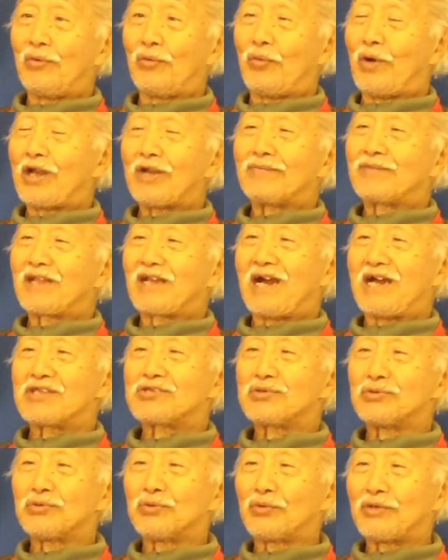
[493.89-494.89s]
one of the
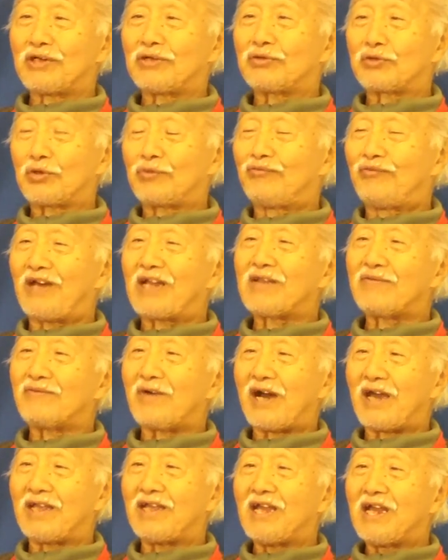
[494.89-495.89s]
guys who uh, could
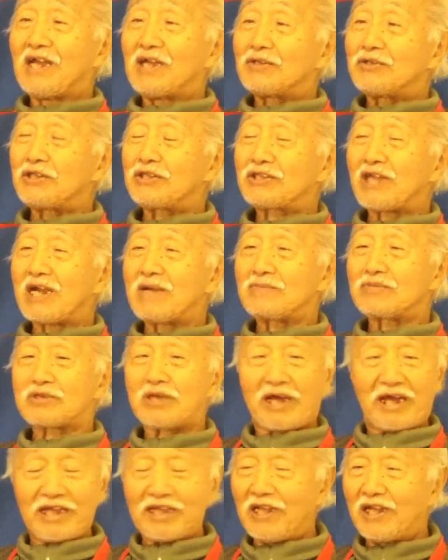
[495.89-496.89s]
verify the
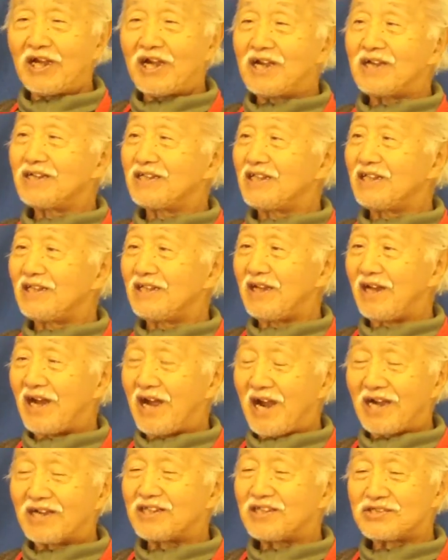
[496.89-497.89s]
terms. I learned the
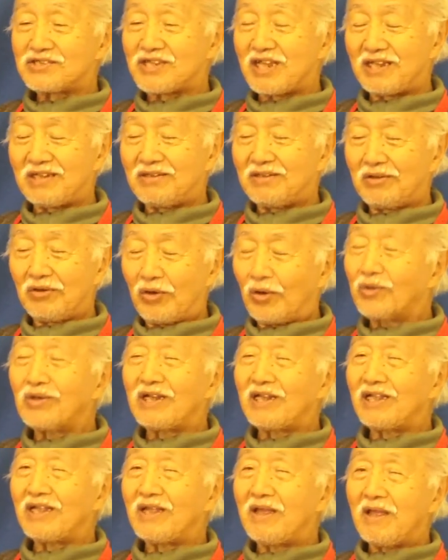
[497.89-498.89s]
art, he said,
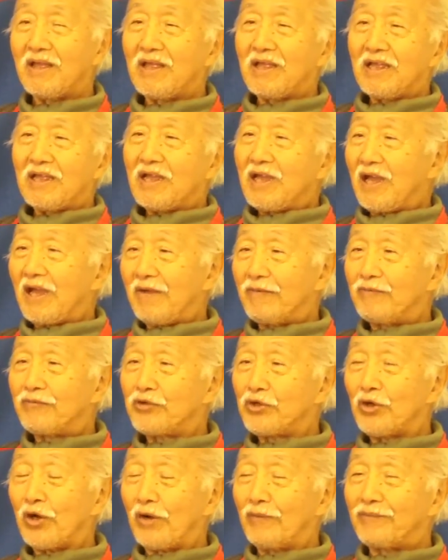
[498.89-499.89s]
only a
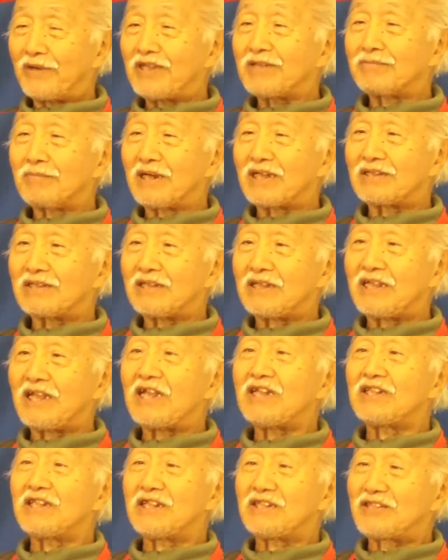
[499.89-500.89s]
few of it, but
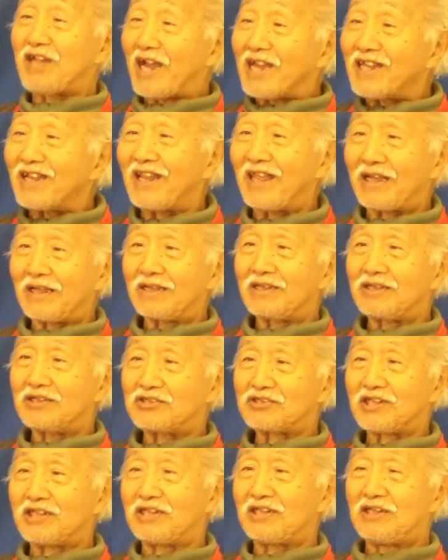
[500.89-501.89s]
in the dialect.
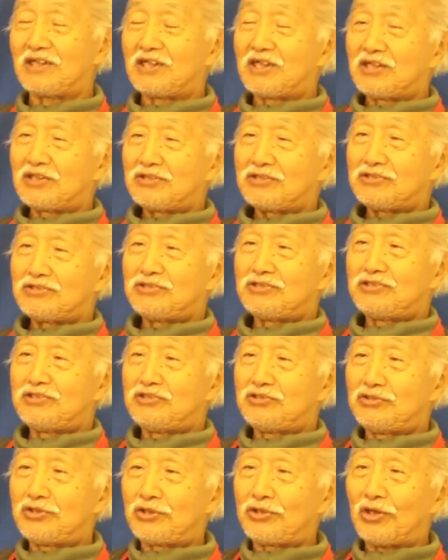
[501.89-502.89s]
He said,
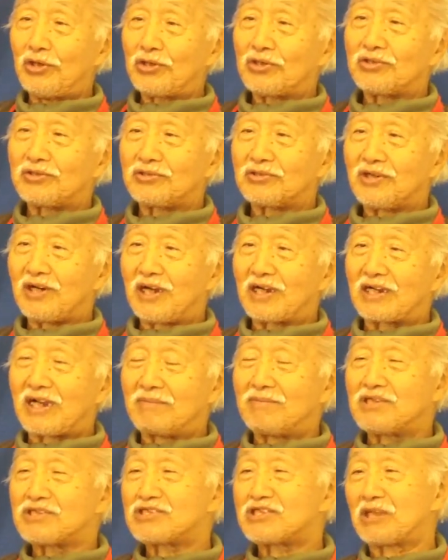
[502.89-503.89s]
Duyok,
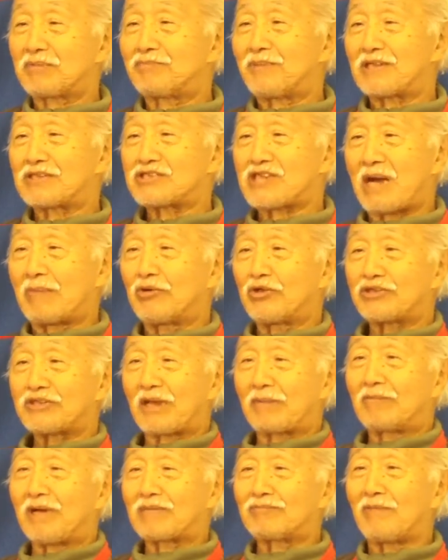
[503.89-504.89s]
Arabes, Sigpat, Saboy,
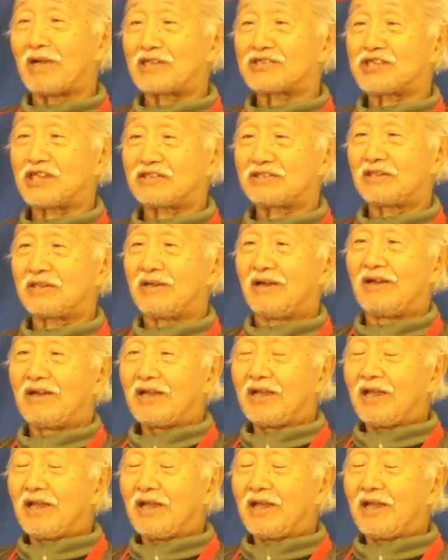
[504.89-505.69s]
Tagbat, Balsig.